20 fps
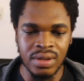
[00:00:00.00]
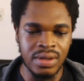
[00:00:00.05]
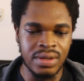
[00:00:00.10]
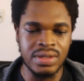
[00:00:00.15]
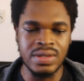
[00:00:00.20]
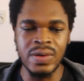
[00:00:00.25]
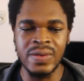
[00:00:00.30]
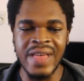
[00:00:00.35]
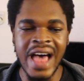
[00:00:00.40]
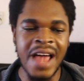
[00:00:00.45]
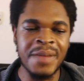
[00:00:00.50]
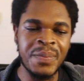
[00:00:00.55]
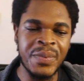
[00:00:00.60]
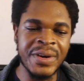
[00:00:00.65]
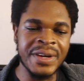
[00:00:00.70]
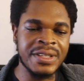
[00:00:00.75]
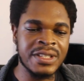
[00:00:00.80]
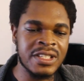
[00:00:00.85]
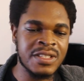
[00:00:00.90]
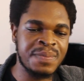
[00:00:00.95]
So that
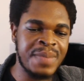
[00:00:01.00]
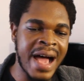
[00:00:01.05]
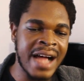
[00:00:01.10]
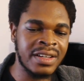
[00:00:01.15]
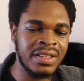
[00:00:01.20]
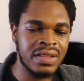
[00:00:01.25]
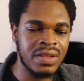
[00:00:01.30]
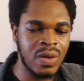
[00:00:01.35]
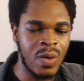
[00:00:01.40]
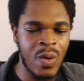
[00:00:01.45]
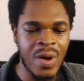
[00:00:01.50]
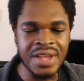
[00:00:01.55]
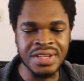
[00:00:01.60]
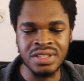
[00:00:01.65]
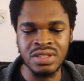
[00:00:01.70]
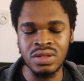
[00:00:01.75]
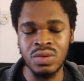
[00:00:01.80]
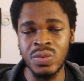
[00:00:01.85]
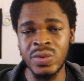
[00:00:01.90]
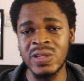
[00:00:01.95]
brings us back to the
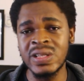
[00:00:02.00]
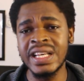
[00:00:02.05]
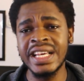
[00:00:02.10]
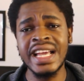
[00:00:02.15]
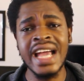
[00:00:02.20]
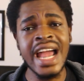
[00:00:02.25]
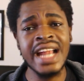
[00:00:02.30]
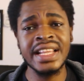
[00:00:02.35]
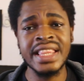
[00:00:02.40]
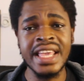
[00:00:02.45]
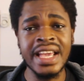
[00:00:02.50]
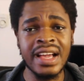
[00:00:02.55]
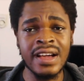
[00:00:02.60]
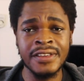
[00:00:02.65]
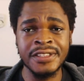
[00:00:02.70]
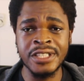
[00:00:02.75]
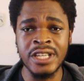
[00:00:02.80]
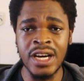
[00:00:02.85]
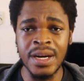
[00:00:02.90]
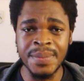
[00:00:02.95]
question, will A I take
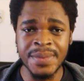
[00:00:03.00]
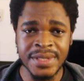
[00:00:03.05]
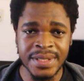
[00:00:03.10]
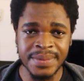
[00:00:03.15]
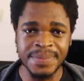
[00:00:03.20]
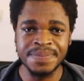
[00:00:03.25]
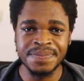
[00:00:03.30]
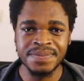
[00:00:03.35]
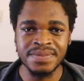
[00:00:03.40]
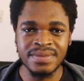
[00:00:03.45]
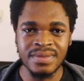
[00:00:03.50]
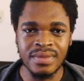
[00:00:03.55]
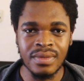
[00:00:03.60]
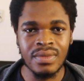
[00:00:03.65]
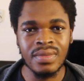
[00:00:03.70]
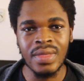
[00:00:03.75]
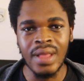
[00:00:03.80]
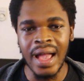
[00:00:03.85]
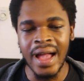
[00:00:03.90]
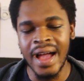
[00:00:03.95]
our jobs?
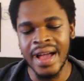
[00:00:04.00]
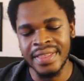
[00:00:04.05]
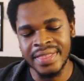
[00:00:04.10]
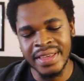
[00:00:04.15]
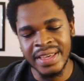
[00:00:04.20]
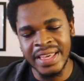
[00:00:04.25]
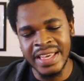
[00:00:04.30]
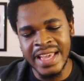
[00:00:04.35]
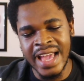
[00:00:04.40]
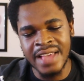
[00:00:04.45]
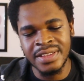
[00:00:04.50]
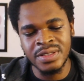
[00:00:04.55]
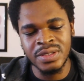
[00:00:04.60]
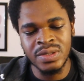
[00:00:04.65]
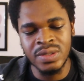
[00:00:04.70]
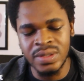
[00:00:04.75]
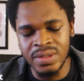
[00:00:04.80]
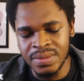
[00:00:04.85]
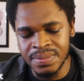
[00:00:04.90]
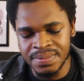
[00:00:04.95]
I think A I is going
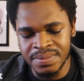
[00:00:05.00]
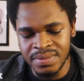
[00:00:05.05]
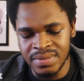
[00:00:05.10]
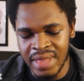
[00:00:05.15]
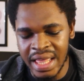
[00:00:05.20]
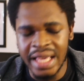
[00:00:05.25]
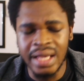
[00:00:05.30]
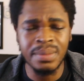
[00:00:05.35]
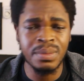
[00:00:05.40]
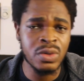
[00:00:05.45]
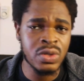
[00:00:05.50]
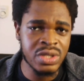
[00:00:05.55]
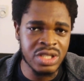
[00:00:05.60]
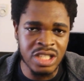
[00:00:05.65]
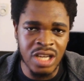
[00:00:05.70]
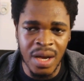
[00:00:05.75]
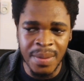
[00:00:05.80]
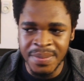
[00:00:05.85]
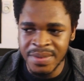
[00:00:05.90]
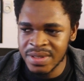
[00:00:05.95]
to take most
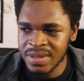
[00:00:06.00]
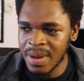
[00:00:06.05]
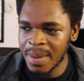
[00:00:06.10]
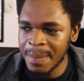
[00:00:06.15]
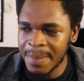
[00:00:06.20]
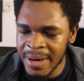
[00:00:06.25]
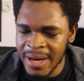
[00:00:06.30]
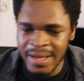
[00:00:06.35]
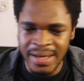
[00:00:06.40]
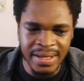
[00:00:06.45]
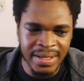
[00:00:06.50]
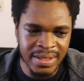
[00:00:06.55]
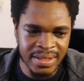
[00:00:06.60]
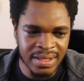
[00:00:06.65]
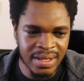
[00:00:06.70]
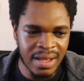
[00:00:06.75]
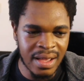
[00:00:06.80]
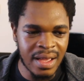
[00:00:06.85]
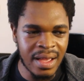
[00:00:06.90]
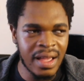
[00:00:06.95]
jobs, but
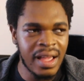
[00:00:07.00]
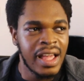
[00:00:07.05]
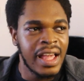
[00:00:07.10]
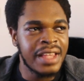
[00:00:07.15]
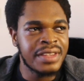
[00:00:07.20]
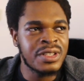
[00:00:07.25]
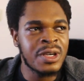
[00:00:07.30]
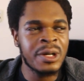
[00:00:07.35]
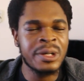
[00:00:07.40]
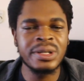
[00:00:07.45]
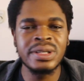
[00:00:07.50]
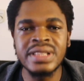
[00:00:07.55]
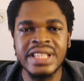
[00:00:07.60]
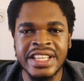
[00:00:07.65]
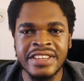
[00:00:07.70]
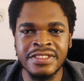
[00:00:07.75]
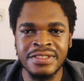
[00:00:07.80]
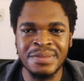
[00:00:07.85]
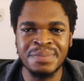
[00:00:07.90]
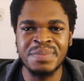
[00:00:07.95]
it's not going to
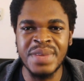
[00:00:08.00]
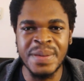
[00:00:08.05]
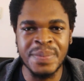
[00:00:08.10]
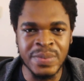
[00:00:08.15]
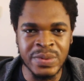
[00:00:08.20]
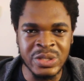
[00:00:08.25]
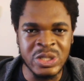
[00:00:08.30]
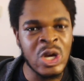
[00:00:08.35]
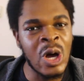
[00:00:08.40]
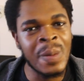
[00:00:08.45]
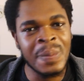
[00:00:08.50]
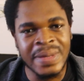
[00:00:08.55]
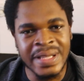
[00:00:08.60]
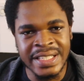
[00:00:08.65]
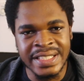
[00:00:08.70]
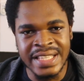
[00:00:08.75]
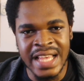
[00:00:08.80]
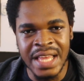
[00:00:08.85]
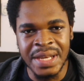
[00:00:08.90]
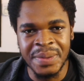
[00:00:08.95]
leave people
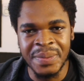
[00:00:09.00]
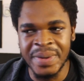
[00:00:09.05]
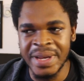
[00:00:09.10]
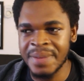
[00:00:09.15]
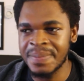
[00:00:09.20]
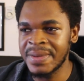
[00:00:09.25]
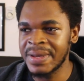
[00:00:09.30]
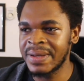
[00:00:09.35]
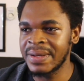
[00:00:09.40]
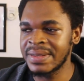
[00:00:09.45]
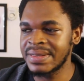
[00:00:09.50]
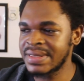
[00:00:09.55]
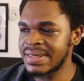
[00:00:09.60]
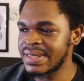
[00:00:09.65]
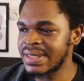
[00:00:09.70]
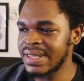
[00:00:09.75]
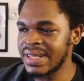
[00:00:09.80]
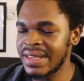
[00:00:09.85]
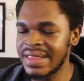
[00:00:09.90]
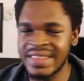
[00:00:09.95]
jobless anyway,
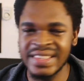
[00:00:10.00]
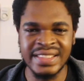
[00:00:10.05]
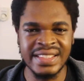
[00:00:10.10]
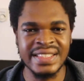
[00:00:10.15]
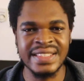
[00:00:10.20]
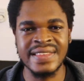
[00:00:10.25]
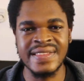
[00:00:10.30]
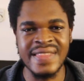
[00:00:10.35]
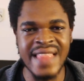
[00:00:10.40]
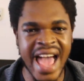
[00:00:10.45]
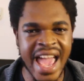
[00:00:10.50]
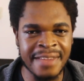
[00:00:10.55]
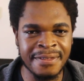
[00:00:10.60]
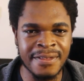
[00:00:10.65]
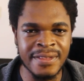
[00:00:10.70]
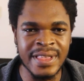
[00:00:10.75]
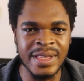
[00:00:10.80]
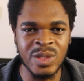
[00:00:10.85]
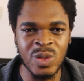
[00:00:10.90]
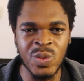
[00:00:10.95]
because this is life.
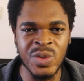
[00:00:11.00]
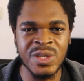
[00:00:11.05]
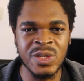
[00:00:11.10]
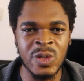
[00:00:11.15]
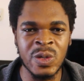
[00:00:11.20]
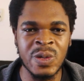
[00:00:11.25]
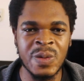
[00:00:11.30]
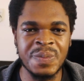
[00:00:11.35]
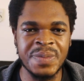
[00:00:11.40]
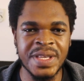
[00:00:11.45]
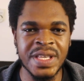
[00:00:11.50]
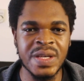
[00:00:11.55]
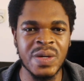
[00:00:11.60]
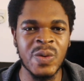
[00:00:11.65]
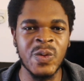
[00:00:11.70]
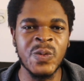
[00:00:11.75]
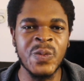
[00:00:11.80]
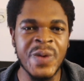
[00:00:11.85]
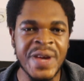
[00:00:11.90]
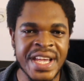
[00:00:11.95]
There's always going to be
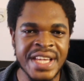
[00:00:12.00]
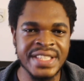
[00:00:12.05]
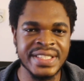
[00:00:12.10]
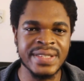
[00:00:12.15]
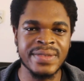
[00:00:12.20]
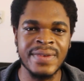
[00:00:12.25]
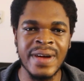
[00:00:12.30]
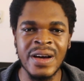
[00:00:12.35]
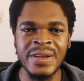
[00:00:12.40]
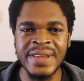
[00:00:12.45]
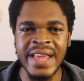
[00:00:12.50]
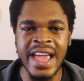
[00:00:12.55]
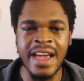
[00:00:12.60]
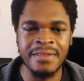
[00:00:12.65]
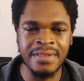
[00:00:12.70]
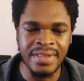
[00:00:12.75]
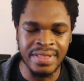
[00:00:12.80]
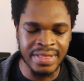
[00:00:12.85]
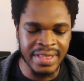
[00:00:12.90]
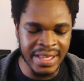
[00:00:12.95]
ways around
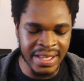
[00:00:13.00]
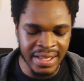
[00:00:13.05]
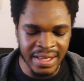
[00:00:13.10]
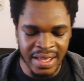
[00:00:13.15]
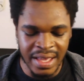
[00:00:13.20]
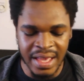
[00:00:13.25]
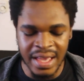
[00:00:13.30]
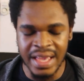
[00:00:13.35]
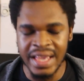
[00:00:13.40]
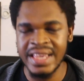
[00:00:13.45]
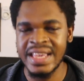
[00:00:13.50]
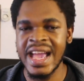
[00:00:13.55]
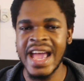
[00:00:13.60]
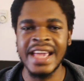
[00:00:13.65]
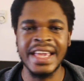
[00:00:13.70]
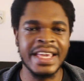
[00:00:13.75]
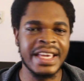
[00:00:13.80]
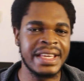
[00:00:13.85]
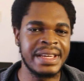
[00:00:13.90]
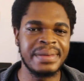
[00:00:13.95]
everything. A I
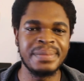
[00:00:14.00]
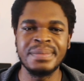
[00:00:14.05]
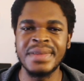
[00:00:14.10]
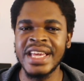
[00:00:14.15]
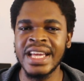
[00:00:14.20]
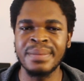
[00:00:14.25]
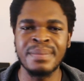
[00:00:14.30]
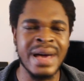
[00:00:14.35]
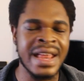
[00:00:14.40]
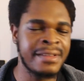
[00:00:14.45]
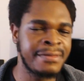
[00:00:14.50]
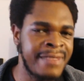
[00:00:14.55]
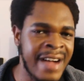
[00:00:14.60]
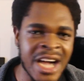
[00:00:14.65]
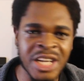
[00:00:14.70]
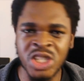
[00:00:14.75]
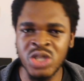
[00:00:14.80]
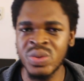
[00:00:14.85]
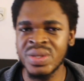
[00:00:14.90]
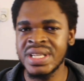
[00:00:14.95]
can make
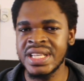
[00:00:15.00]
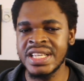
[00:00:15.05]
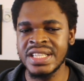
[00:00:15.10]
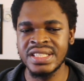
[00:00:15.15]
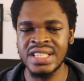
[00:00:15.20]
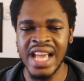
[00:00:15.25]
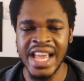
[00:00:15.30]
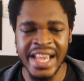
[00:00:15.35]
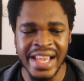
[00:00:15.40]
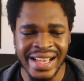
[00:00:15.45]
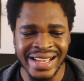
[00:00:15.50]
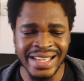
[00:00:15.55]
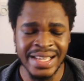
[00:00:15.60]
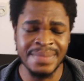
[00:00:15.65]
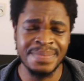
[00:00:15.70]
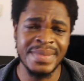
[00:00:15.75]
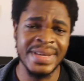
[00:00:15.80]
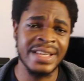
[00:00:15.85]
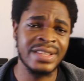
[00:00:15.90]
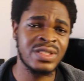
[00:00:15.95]
manufacturing easier, A I
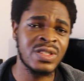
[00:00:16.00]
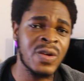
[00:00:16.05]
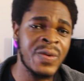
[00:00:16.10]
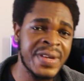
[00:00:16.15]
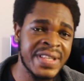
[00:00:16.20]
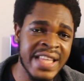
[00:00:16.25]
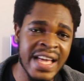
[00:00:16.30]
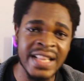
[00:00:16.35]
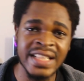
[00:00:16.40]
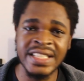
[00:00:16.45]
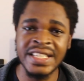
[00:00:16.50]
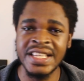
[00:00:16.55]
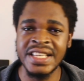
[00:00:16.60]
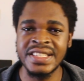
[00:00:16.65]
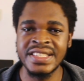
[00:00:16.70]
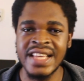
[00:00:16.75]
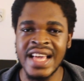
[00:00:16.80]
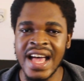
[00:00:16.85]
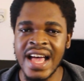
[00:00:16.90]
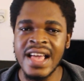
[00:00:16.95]
can make storytelling
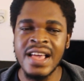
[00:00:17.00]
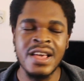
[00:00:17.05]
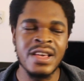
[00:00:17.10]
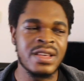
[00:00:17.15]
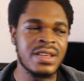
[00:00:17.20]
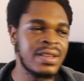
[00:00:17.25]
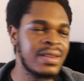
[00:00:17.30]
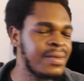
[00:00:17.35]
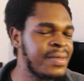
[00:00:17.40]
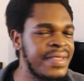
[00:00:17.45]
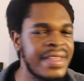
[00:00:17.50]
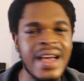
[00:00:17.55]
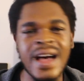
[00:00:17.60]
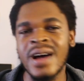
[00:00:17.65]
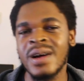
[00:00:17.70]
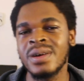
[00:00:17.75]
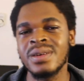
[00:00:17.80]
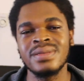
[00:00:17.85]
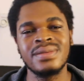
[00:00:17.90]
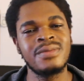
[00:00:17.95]
easier. There
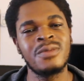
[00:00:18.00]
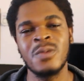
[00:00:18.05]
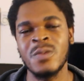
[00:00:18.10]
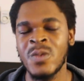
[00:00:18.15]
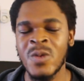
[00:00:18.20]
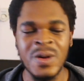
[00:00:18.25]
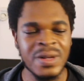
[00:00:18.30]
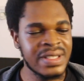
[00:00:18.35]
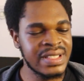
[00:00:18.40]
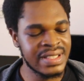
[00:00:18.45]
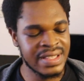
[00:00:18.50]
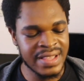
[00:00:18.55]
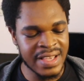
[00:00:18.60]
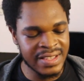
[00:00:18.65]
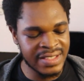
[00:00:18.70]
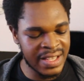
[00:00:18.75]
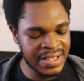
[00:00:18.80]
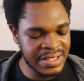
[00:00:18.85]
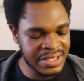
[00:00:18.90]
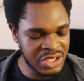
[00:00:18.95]
are once
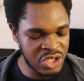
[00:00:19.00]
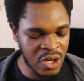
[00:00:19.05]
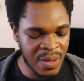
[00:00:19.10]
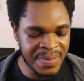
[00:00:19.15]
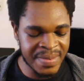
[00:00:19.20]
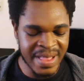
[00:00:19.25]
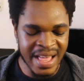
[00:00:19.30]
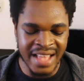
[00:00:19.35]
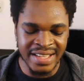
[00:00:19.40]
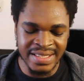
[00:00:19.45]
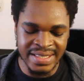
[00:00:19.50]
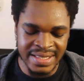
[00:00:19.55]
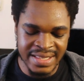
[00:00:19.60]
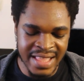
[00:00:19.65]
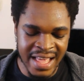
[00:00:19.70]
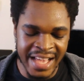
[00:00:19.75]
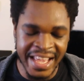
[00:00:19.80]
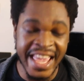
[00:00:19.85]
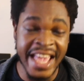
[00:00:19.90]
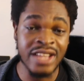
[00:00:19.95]
there's any job that
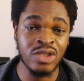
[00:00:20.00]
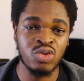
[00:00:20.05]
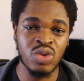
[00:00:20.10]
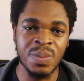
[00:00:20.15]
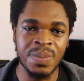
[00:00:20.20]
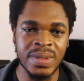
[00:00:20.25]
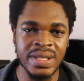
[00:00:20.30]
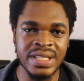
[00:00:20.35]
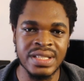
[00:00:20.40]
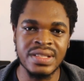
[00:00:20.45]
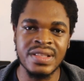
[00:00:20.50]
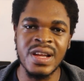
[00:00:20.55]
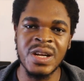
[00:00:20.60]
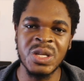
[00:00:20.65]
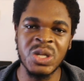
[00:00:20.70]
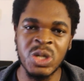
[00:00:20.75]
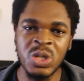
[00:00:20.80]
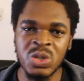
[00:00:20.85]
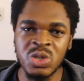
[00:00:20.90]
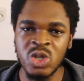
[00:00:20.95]
that gets replaced, there are
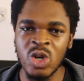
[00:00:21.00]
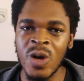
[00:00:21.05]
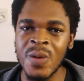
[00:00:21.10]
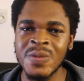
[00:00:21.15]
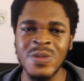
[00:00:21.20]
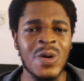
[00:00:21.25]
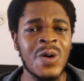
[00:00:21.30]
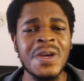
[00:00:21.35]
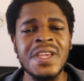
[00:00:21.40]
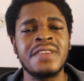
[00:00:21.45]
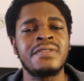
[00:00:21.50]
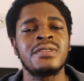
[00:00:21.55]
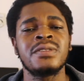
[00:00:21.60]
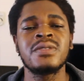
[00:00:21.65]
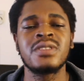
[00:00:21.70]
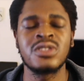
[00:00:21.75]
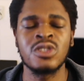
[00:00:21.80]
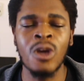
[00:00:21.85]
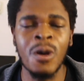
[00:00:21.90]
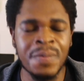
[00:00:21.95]
new jobs, or
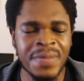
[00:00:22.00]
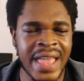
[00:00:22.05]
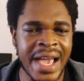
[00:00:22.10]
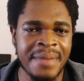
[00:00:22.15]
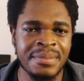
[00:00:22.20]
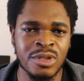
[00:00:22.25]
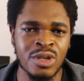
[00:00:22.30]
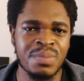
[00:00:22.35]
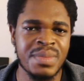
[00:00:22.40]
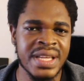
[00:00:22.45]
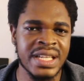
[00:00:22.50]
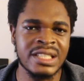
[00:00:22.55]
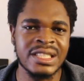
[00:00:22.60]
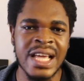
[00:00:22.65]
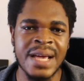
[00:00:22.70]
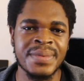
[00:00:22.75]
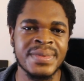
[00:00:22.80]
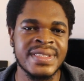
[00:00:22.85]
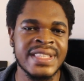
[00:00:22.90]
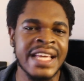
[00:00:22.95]
even sometimes or many
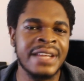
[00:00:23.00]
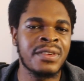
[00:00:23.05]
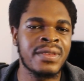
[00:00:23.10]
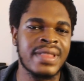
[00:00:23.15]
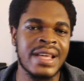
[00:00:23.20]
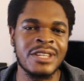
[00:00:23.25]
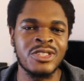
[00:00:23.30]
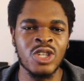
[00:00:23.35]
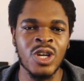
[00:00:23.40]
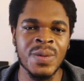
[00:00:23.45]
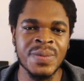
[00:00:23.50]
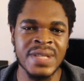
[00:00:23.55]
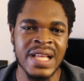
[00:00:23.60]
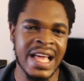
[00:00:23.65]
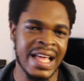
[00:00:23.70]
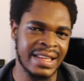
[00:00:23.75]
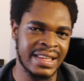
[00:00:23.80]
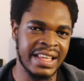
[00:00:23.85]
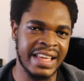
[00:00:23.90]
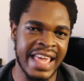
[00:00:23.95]
times ten other jobs
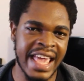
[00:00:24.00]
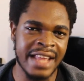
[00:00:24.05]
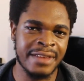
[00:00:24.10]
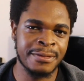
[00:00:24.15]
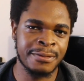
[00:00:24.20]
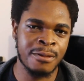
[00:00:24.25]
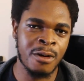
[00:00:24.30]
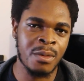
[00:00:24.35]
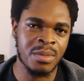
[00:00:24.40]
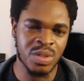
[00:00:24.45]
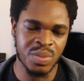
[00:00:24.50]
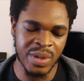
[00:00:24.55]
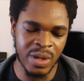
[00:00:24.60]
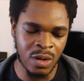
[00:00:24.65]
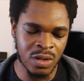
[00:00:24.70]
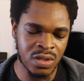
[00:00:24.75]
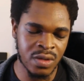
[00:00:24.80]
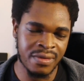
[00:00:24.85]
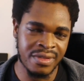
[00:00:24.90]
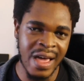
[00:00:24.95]
that get formed
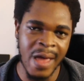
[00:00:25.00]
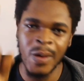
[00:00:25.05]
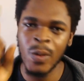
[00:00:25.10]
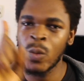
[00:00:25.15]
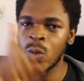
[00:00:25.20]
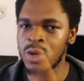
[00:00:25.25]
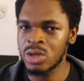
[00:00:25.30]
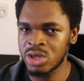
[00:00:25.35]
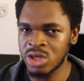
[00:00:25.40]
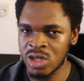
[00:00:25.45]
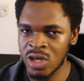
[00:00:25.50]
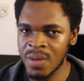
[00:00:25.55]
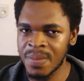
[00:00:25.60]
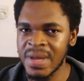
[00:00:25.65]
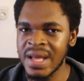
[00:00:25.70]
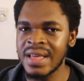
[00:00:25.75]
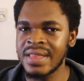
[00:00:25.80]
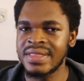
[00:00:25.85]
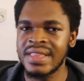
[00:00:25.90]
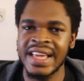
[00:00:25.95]
because of that one job
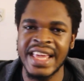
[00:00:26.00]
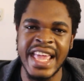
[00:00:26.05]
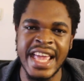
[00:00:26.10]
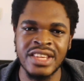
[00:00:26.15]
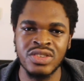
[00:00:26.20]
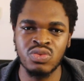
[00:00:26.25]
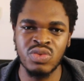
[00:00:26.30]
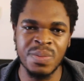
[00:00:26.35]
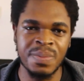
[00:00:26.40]
that gets